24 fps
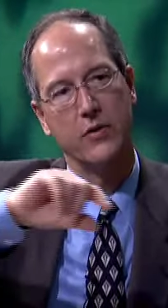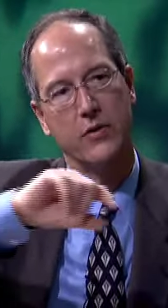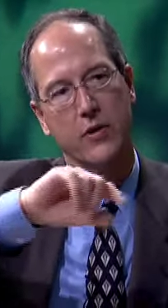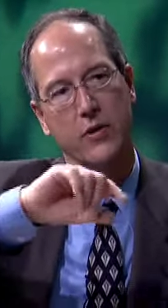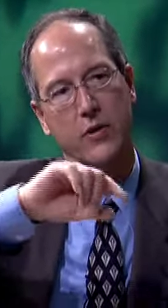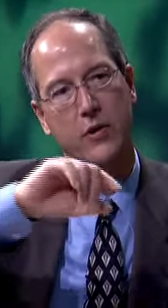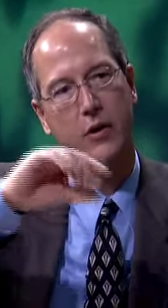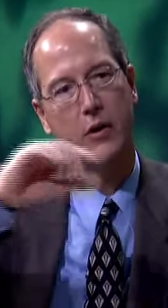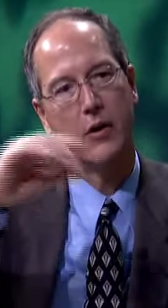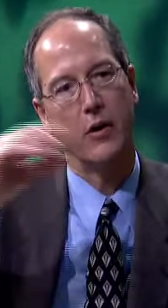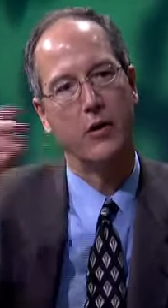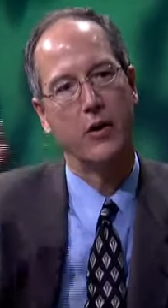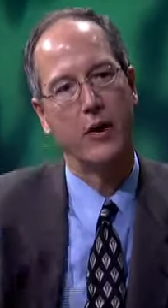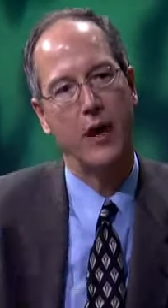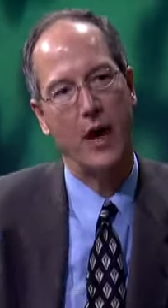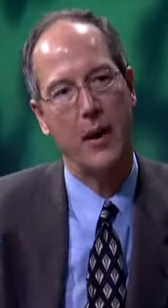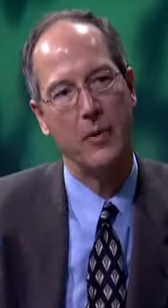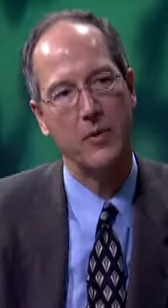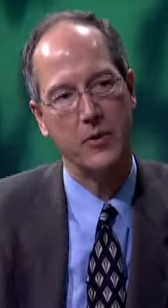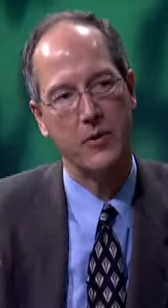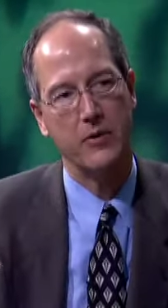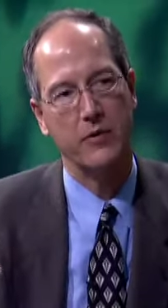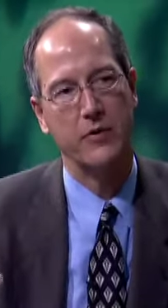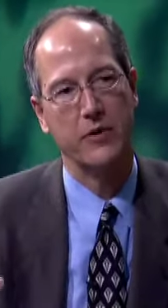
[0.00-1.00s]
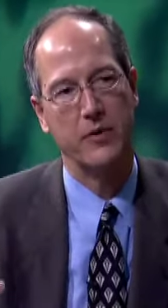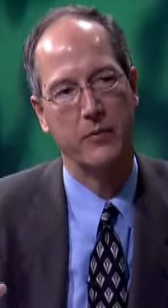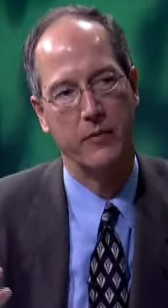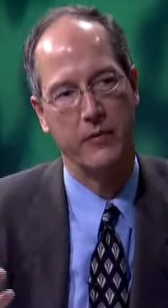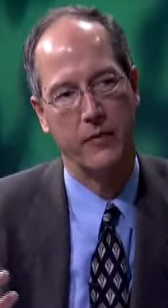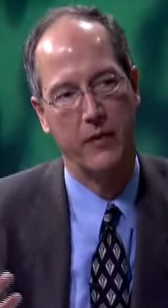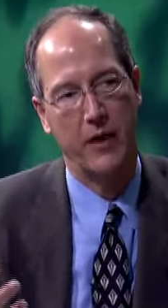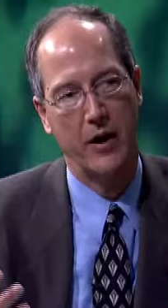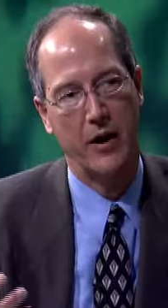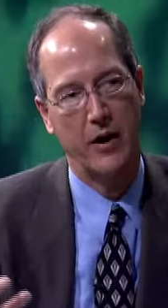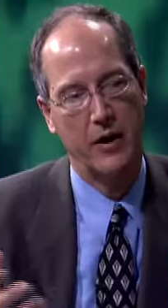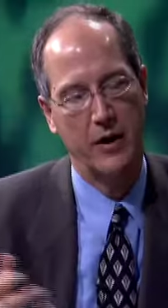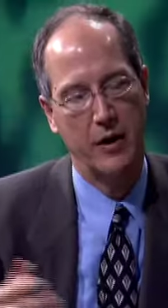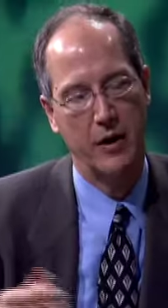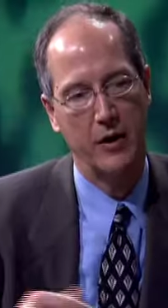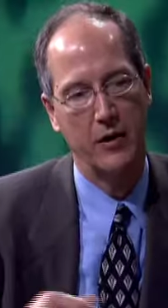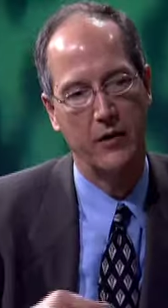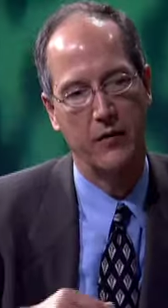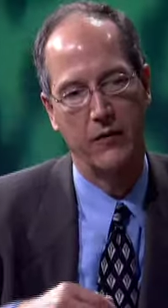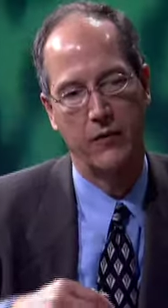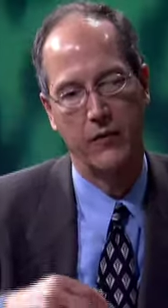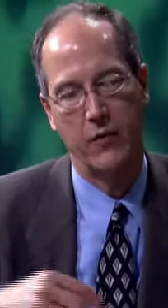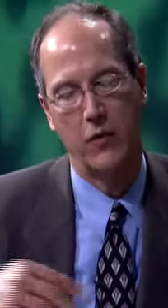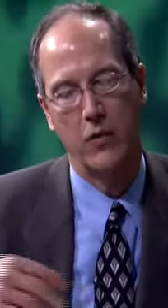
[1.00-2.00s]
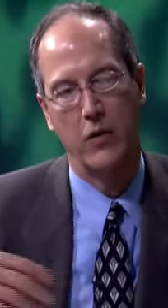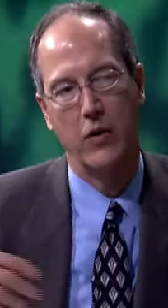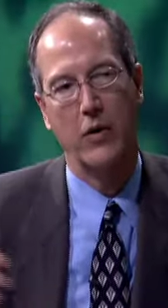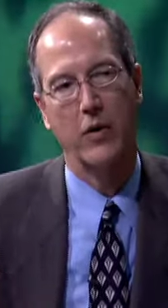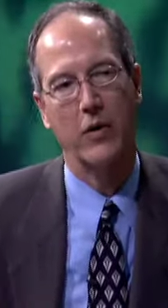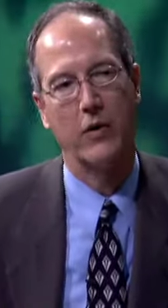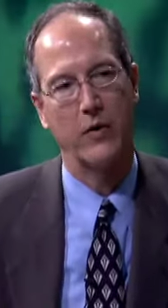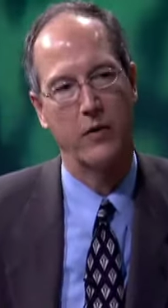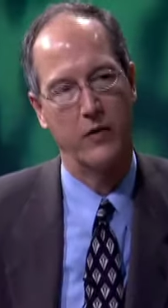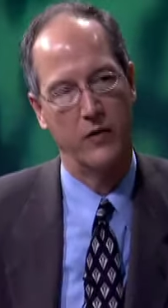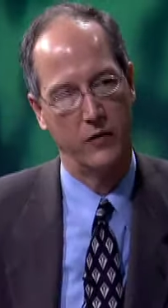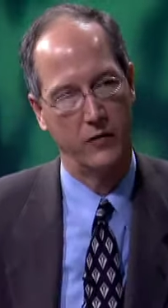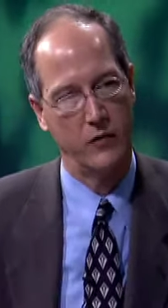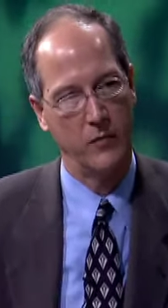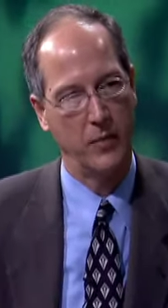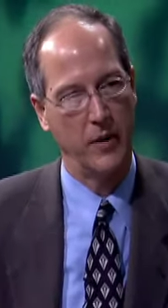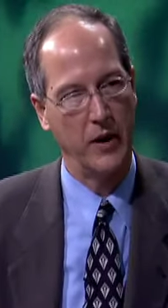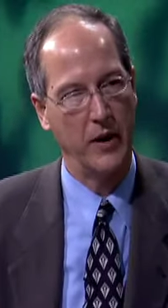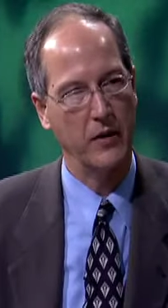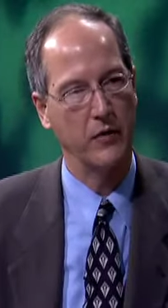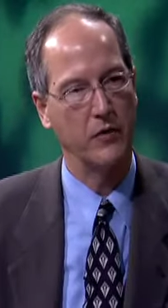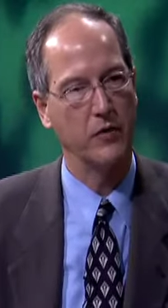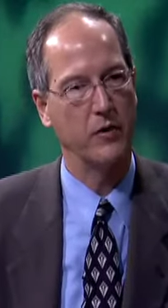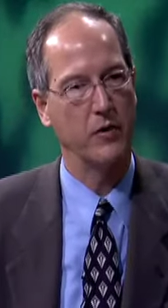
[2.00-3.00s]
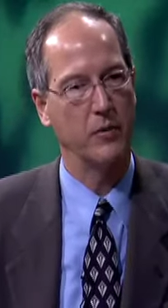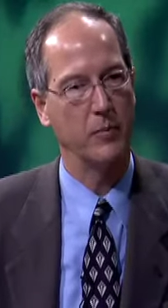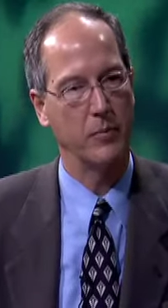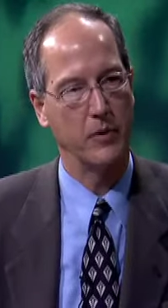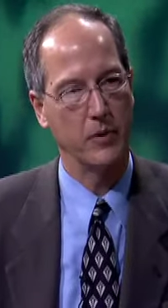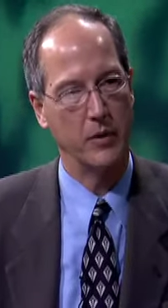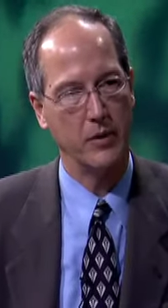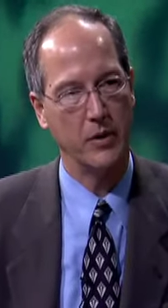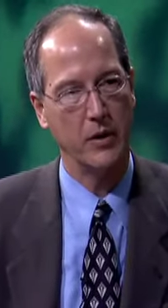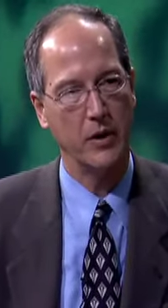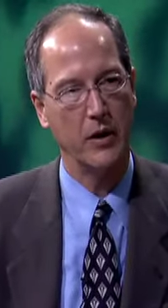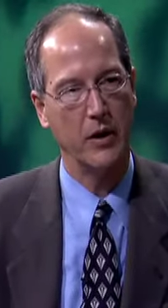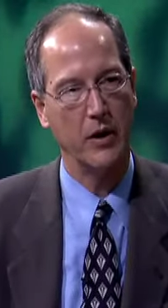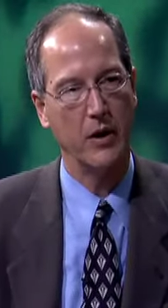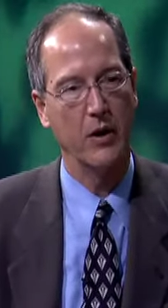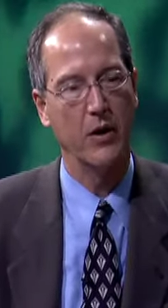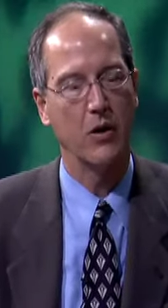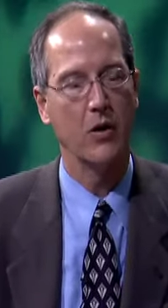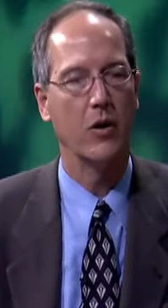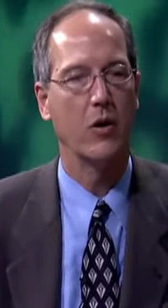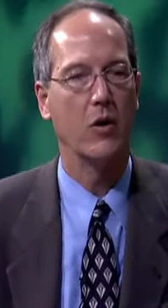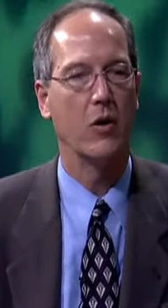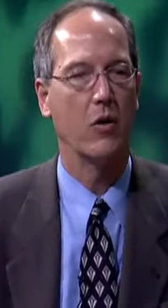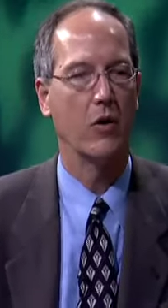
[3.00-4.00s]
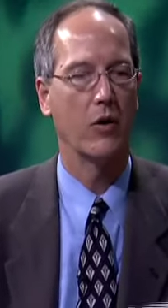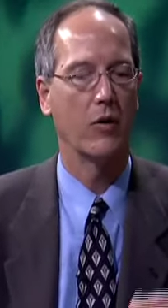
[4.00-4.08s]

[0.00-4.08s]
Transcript: so you could capture some of that heat for the space in the building uh ah. -huh.